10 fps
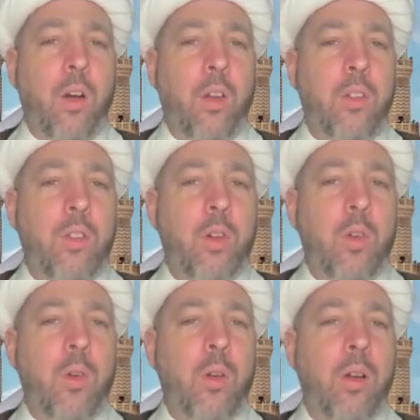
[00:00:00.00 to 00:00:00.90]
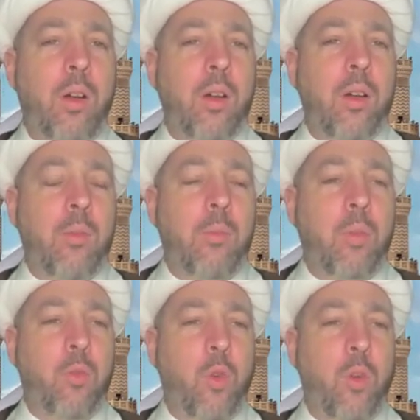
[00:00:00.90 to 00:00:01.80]
Also,
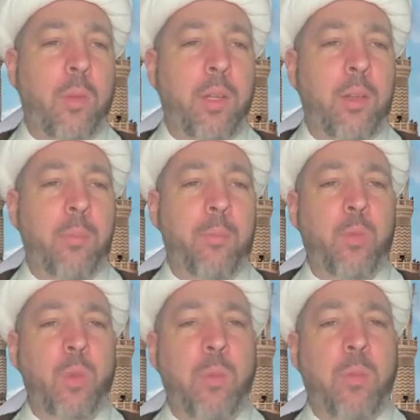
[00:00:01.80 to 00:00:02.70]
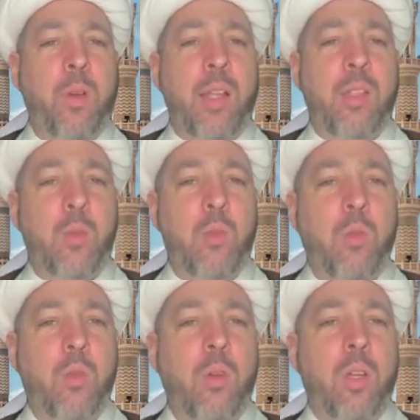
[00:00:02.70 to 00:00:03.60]
performing
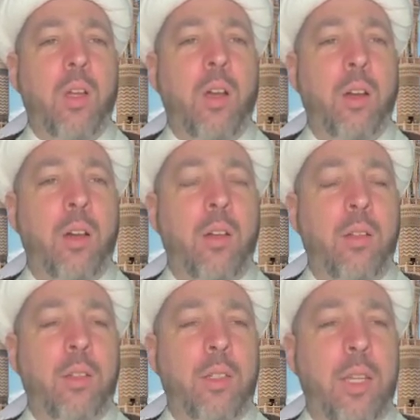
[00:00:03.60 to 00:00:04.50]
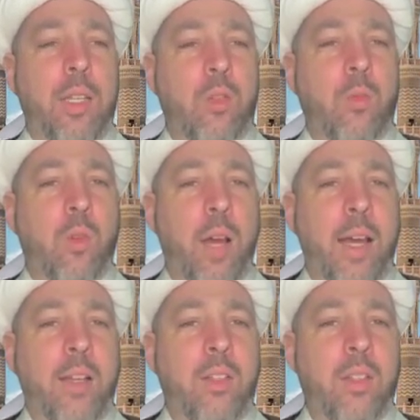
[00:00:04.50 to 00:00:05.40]
reprehensible, detestable
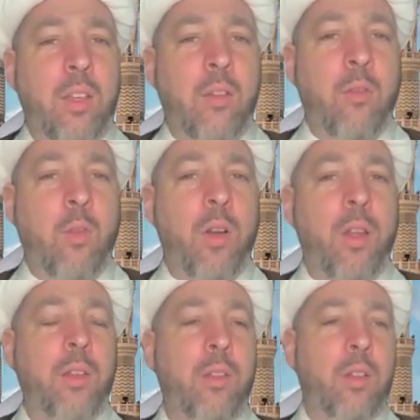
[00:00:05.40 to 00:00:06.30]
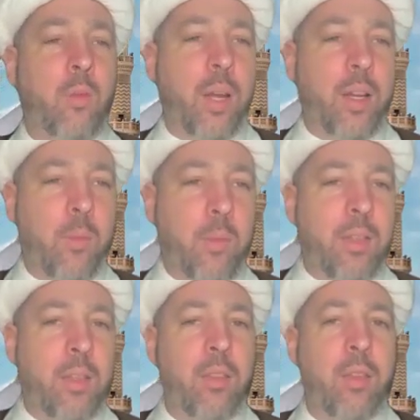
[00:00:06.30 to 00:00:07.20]
acts and avoiding the
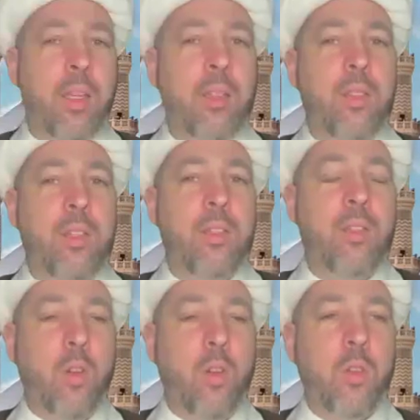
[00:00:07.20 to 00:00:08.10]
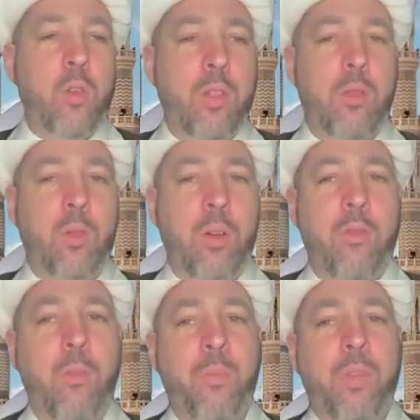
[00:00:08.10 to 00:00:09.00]
recommended things is also
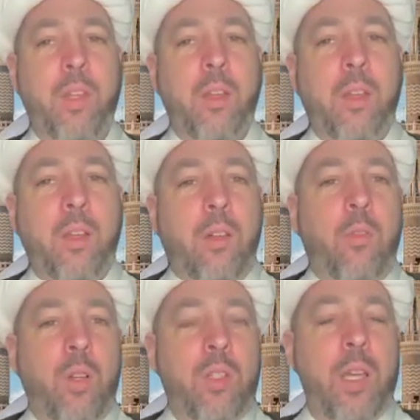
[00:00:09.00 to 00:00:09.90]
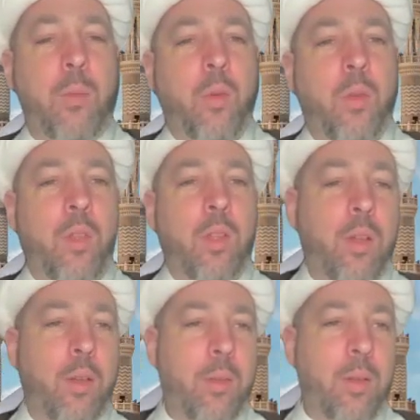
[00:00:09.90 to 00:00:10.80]
israf. For example,
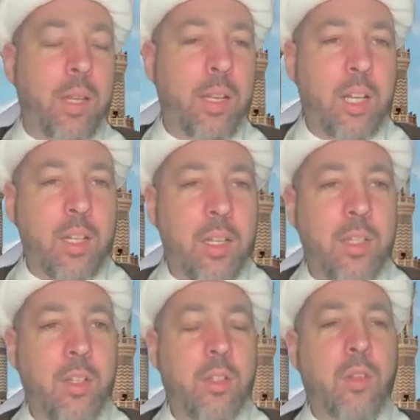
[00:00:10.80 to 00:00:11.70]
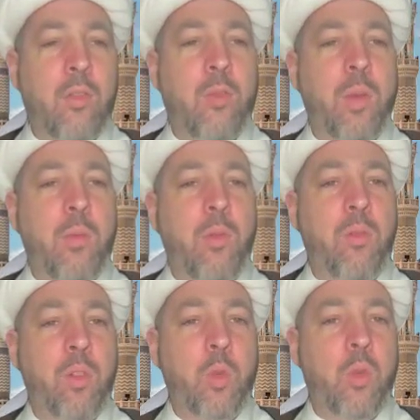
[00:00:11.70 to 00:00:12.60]
the inclinations of the people
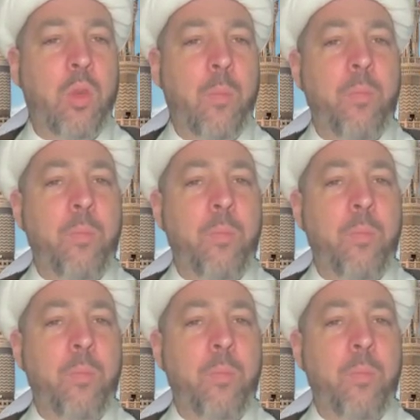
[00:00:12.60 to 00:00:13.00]
of Lut,